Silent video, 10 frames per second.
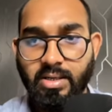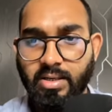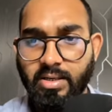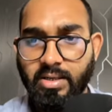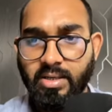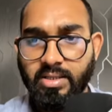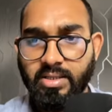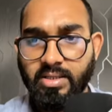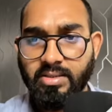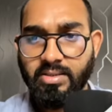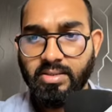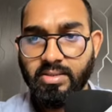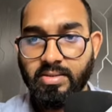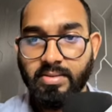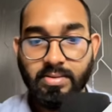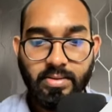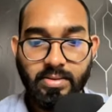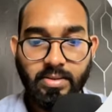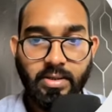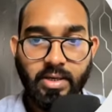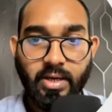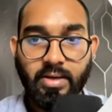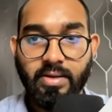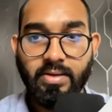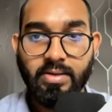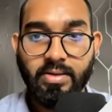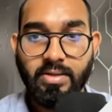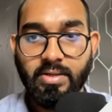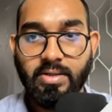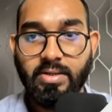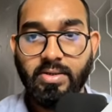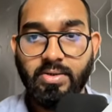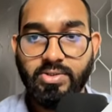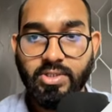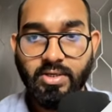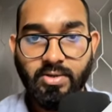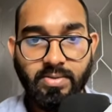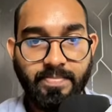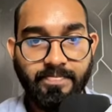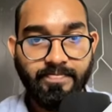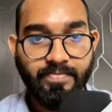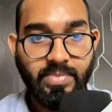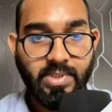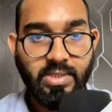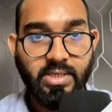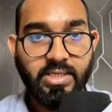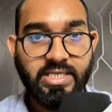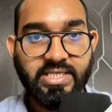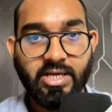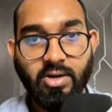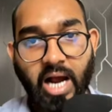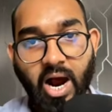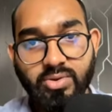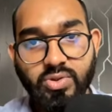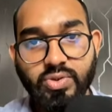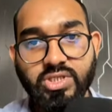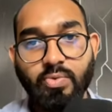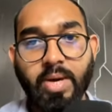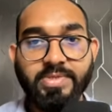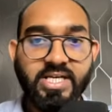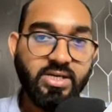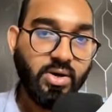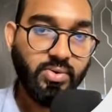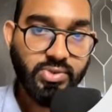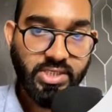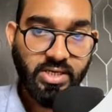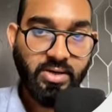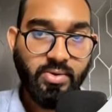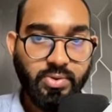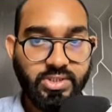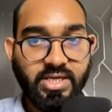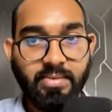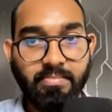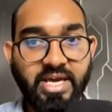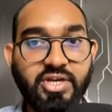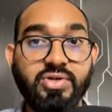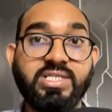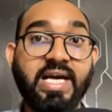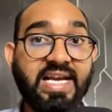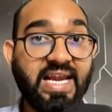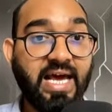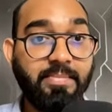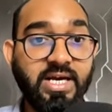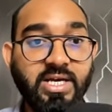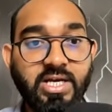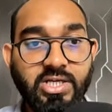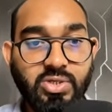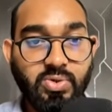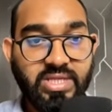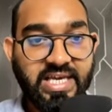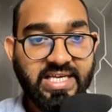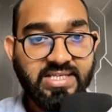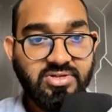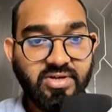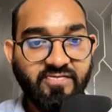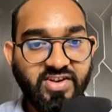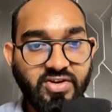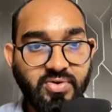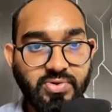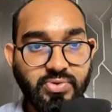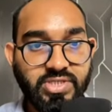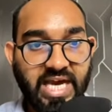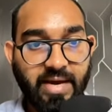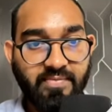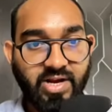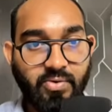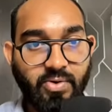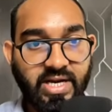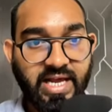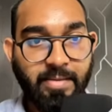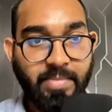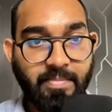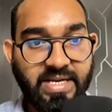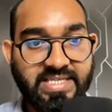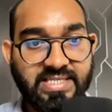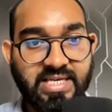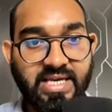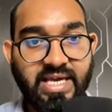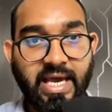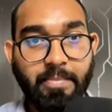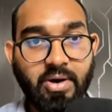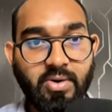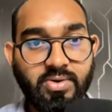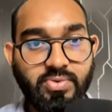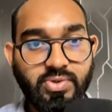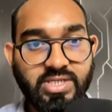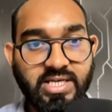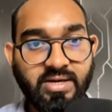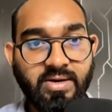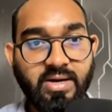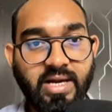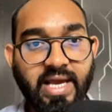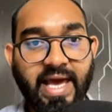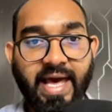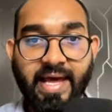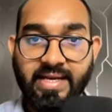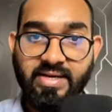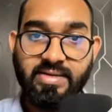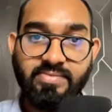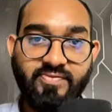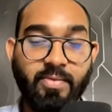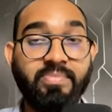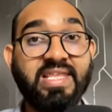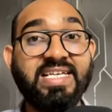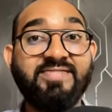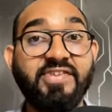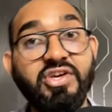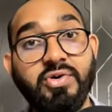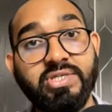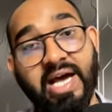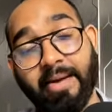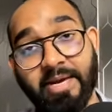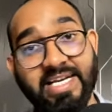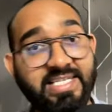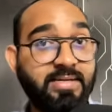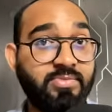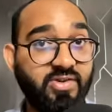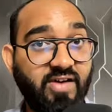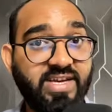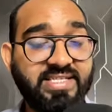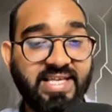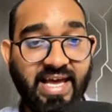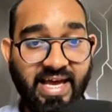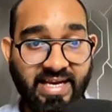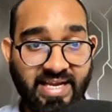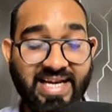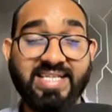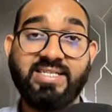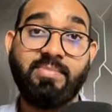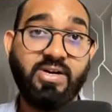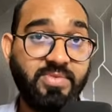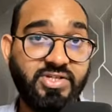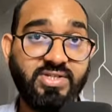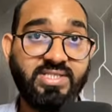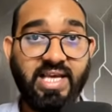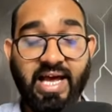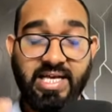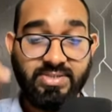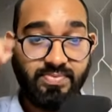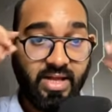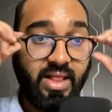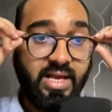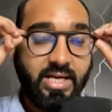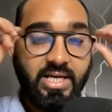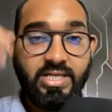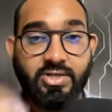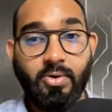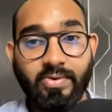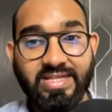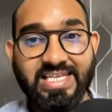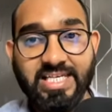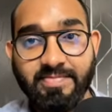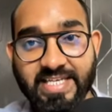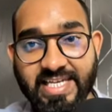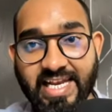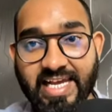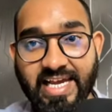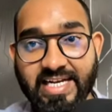nothing. Okay, Hostinger. Just take a look. How to host a website on Hostinger hosting, make your site live. So these are the videos which I have recorded and published about Hostinger, and from these videos I'm getting some traffics and getting some commissions as well. So this is basically it.